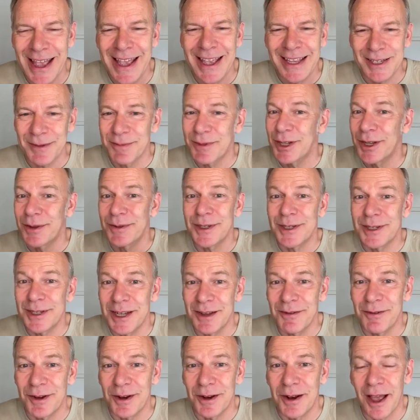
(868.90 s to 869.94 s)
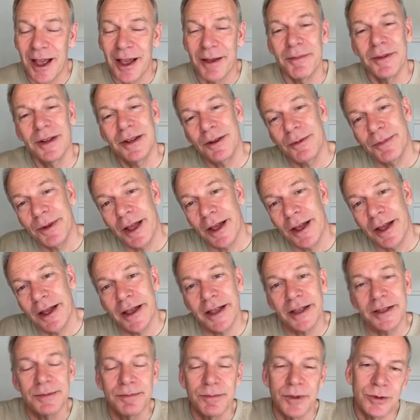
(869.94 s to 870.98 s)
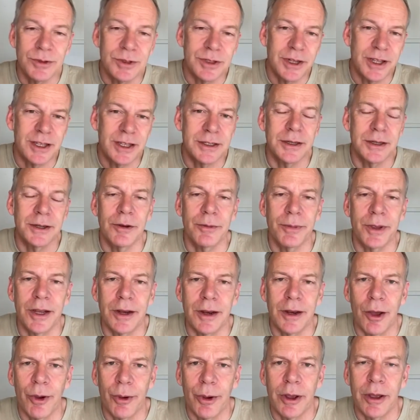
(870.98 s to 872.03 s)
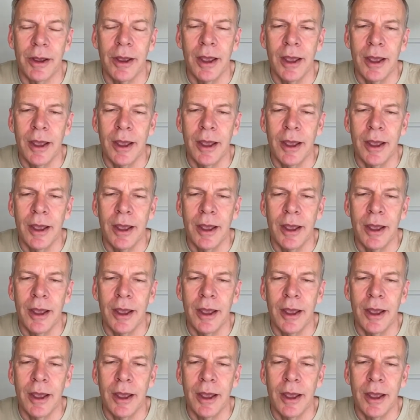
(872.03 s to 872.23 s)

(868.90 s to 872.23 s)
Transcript: Sometimes it's even a little bit higher, mostly it's a little bit lower.